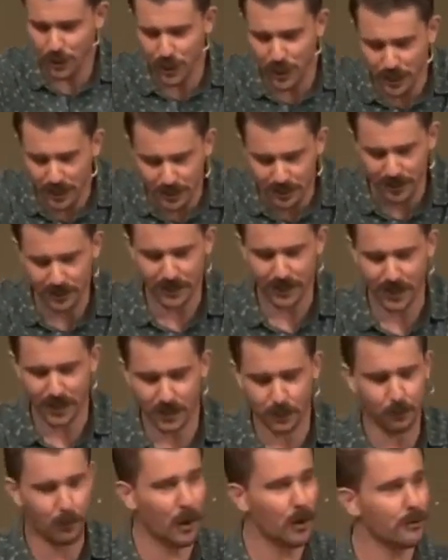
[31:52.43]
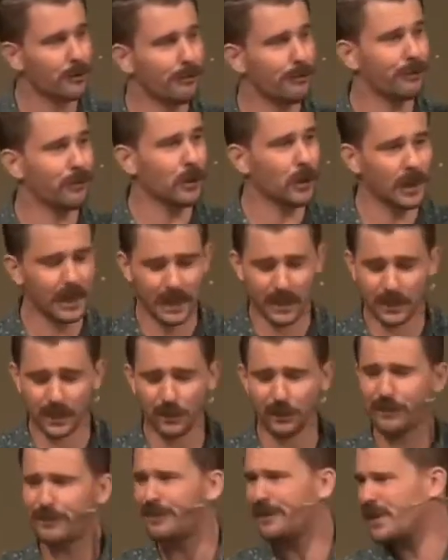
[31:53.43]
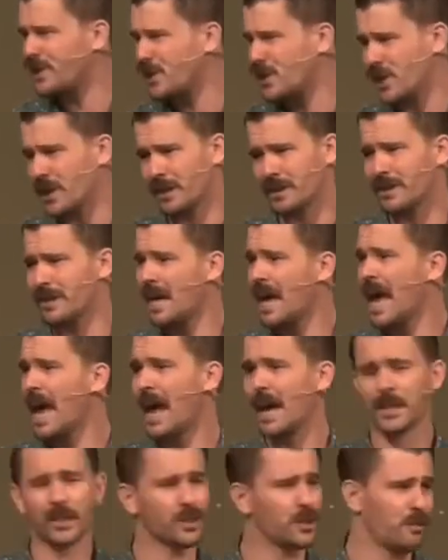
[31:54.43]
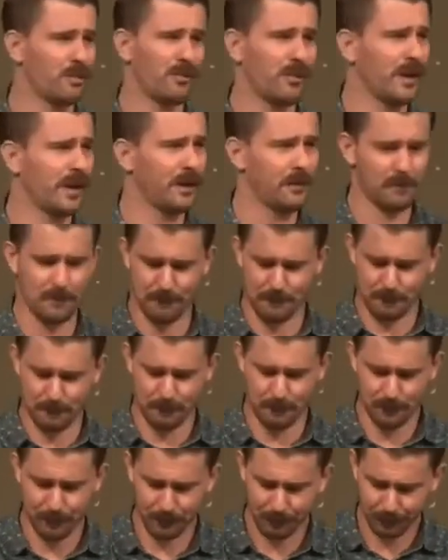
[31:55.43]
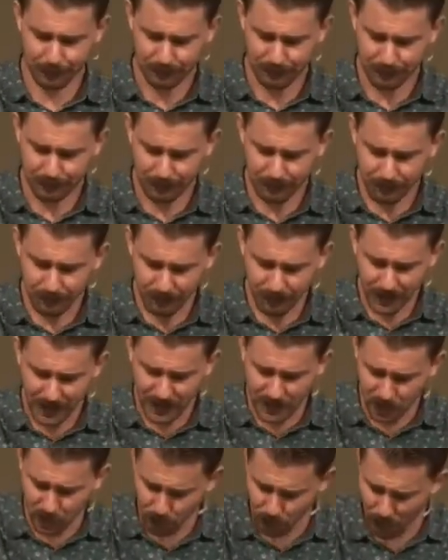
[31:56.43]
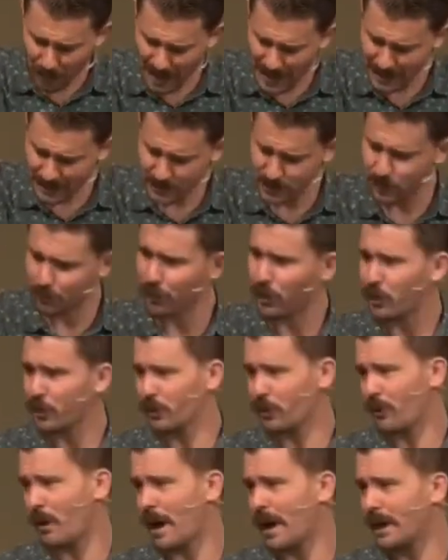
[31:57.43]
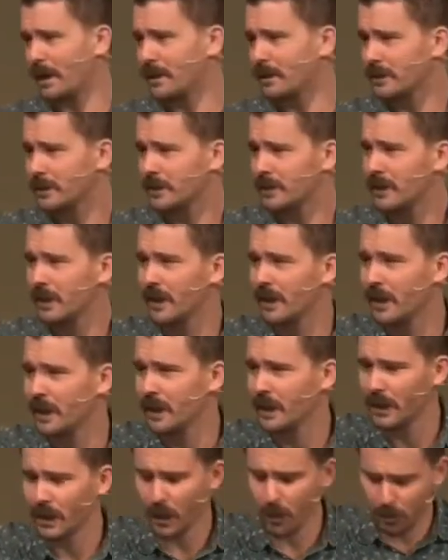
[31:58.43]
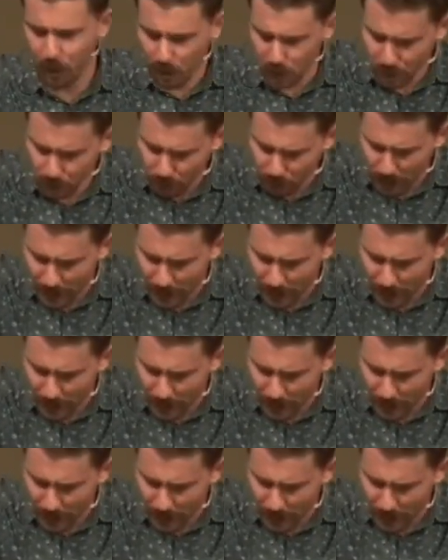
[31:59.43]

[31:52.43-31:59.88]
Jesus is both fully sufficient and supreme. It's a grace upon grace upon